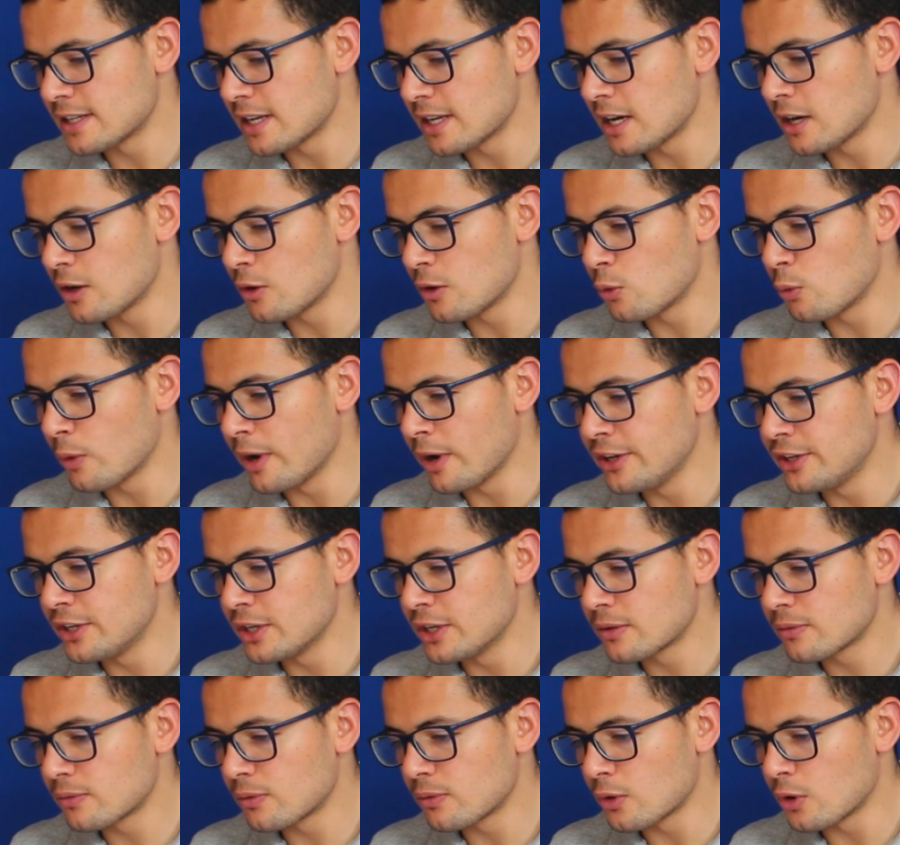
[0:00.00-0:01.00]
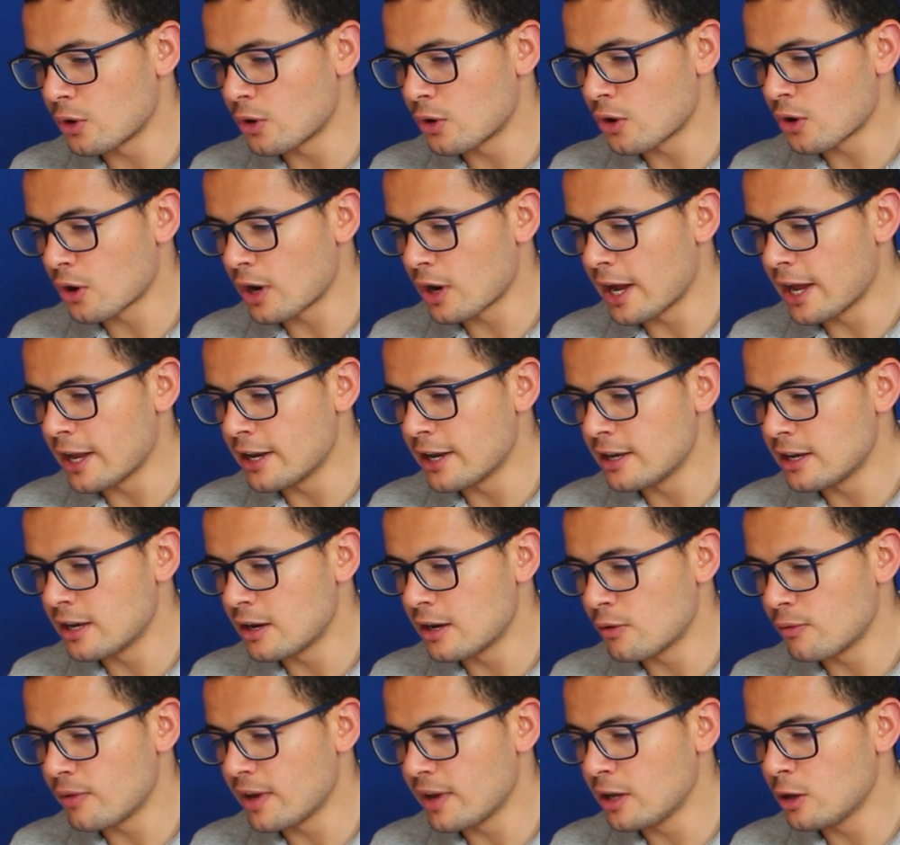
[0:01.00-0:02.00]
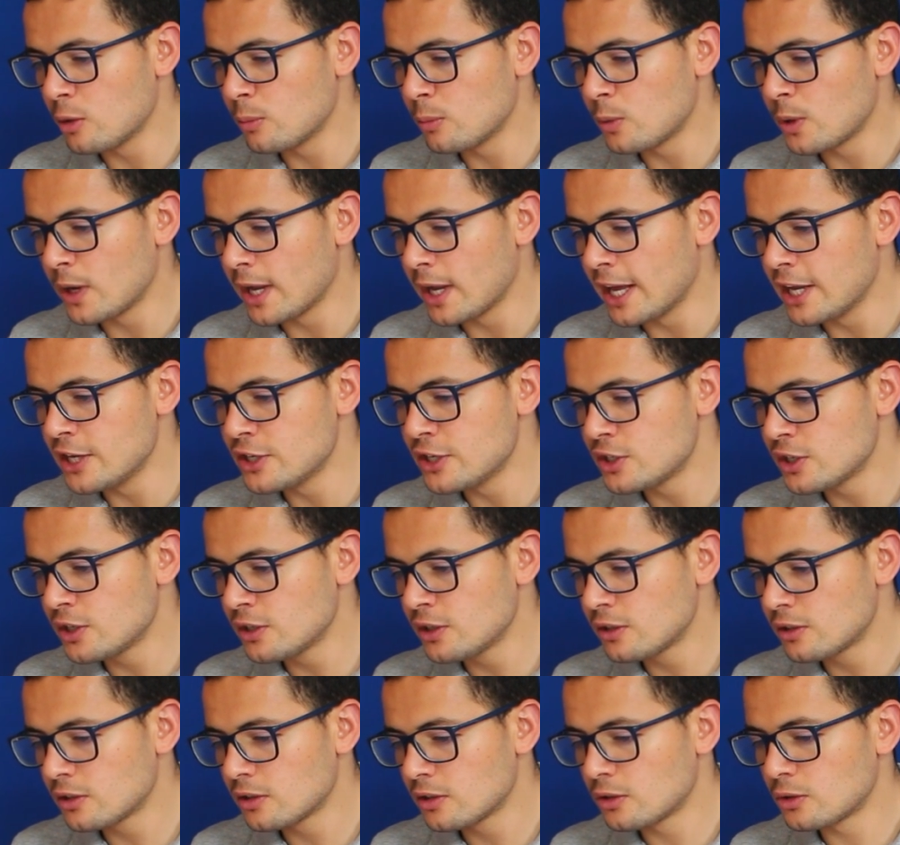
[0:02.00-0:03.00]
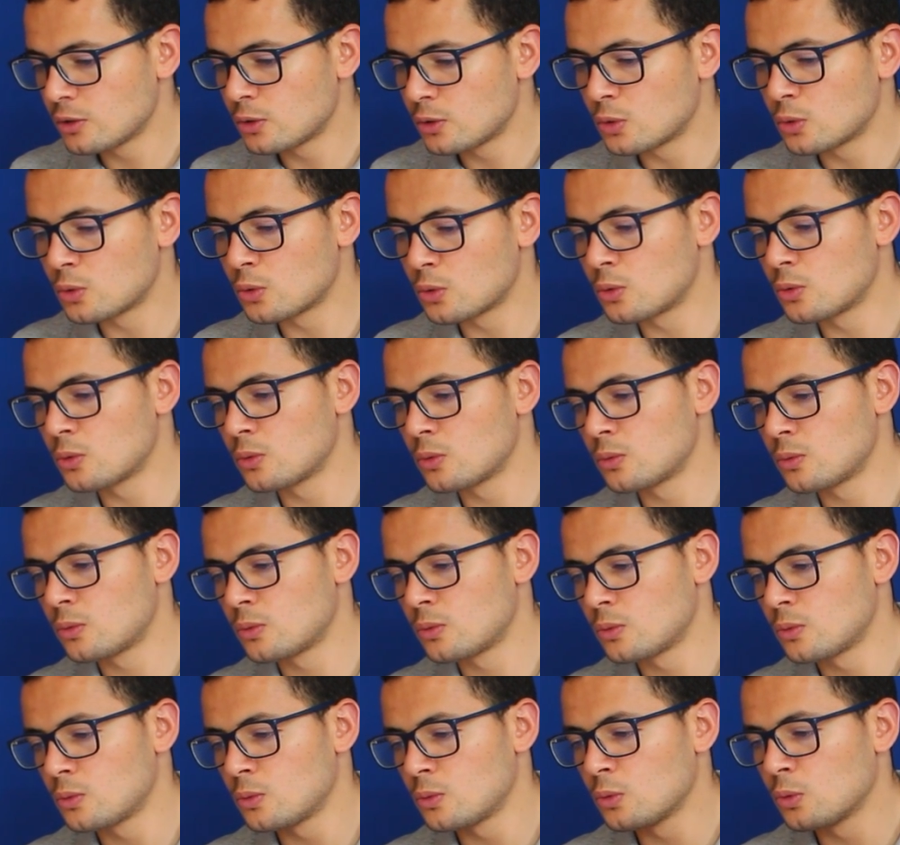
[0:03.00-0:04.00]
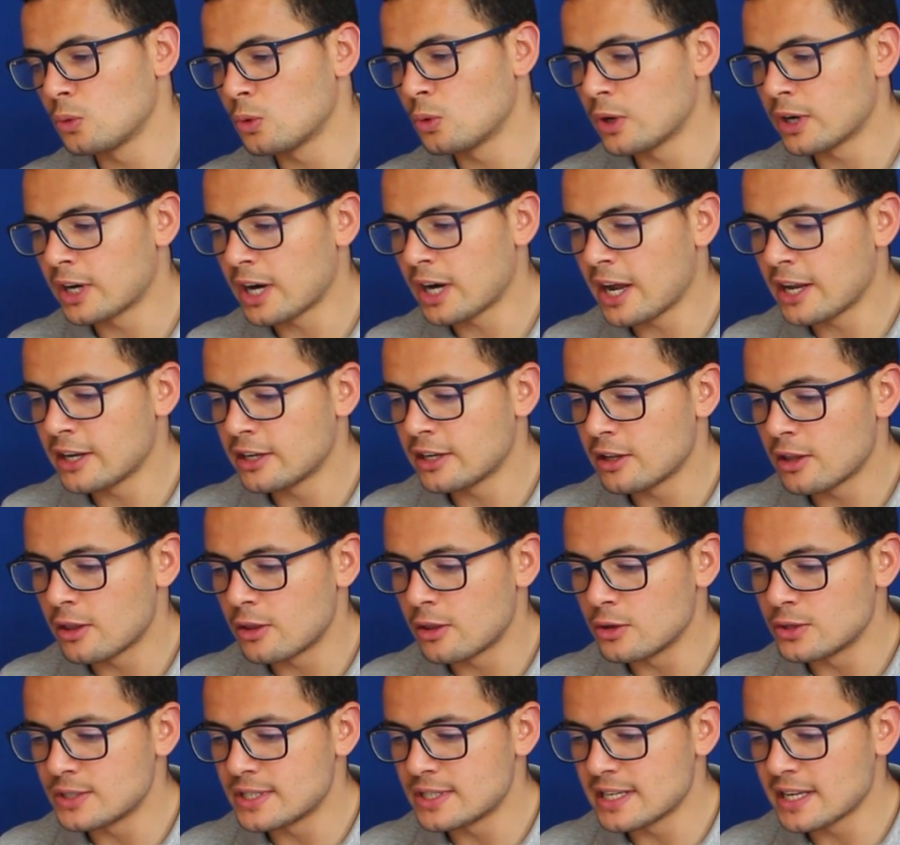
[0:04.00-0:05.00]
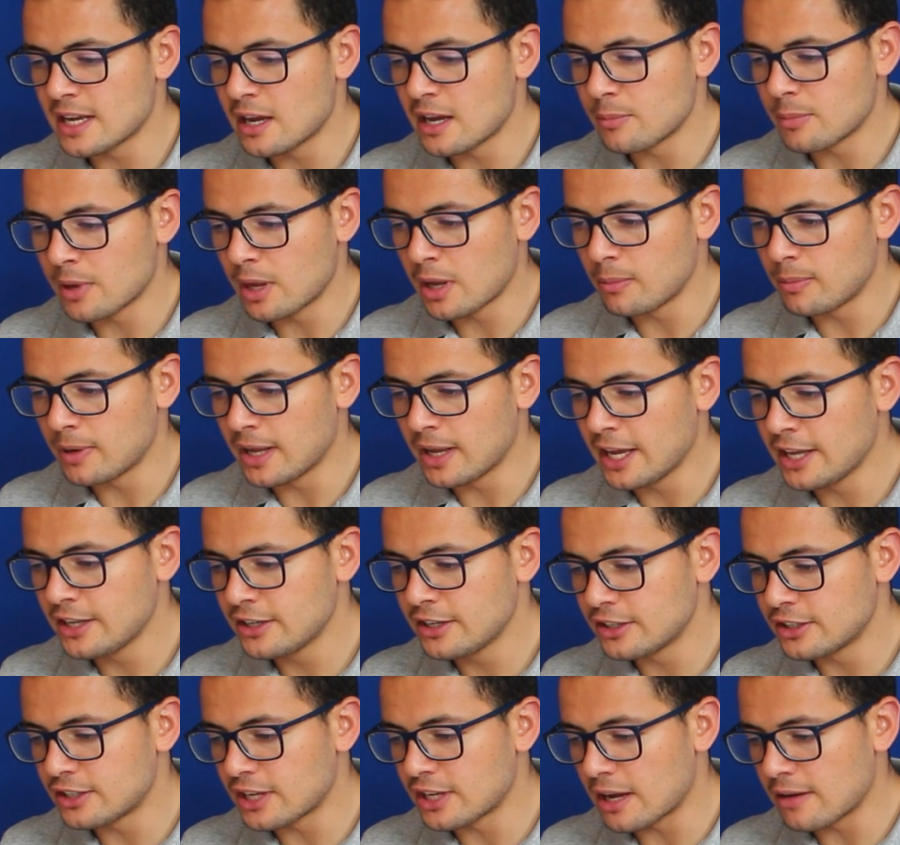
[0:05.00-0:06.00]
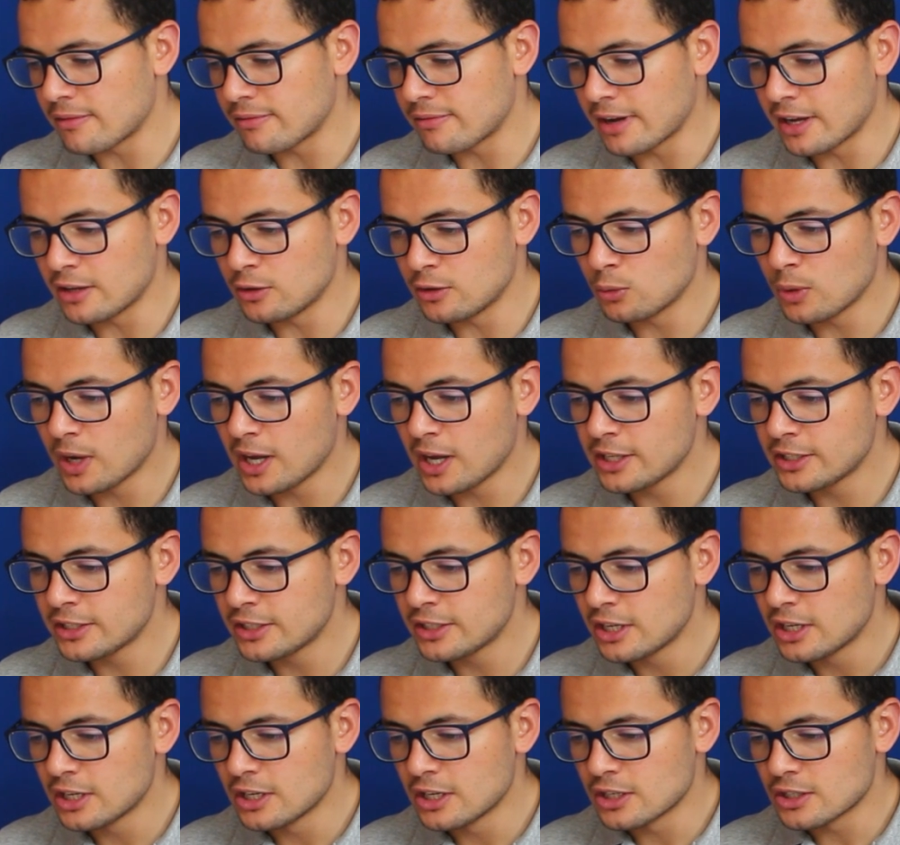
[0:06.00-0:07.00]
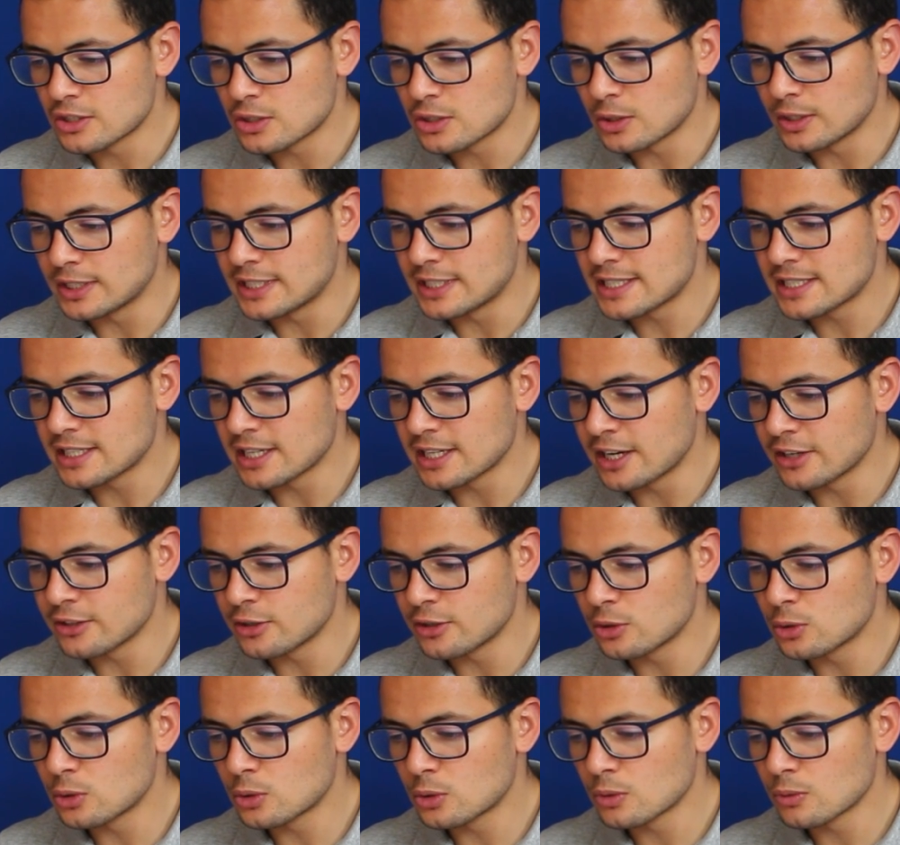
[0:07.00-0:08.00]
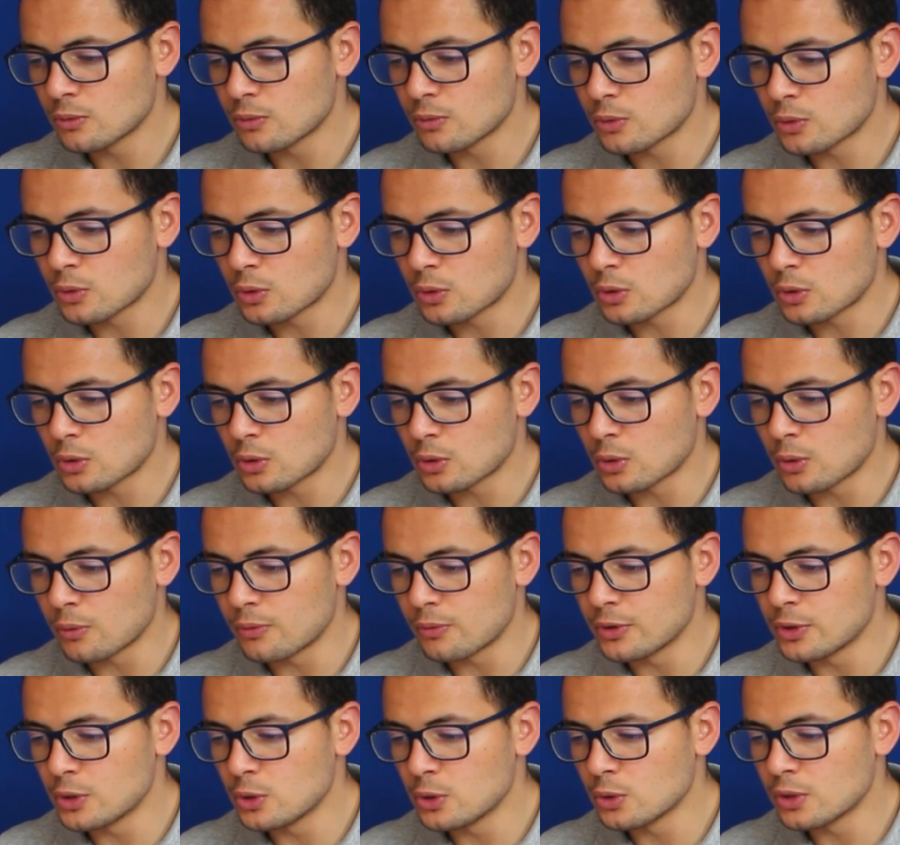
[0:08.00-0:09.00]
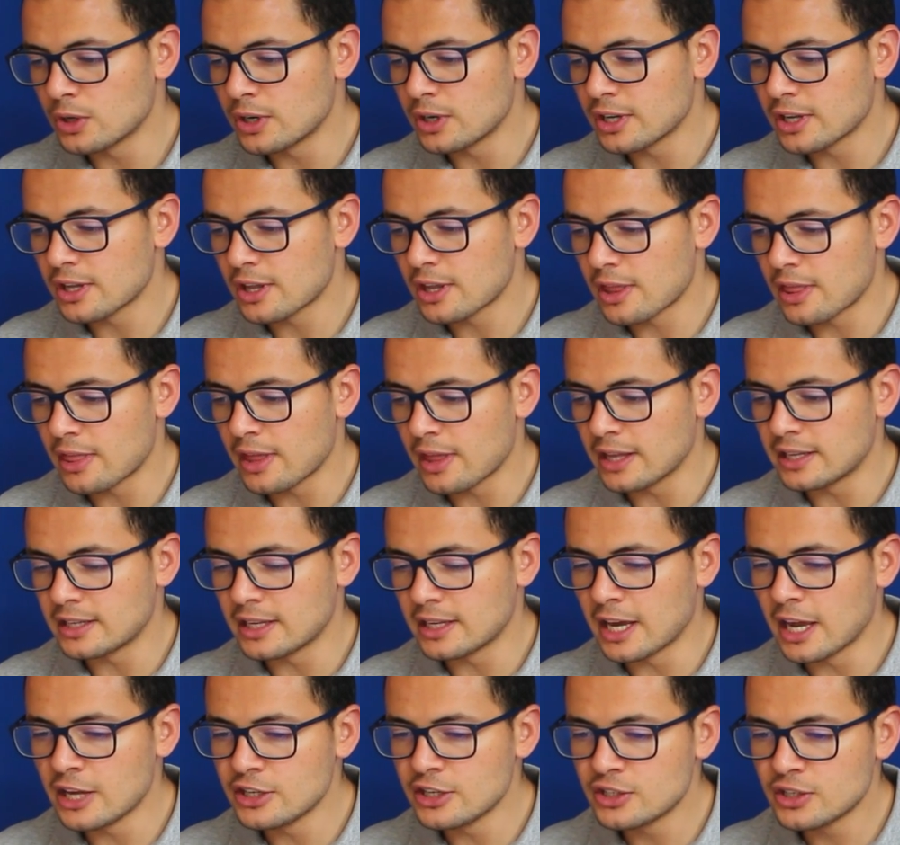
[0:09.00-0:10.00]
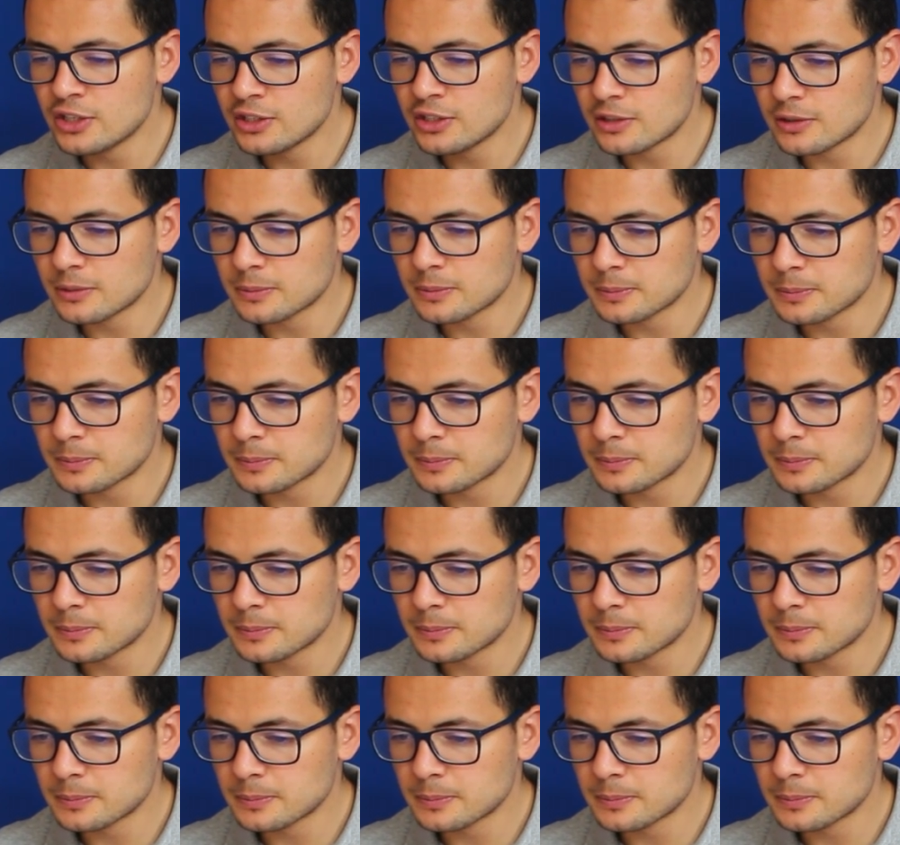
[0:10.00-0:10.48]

now waiting for an available agent to run the CI pipeline. It have find one, so it started configuring that agent.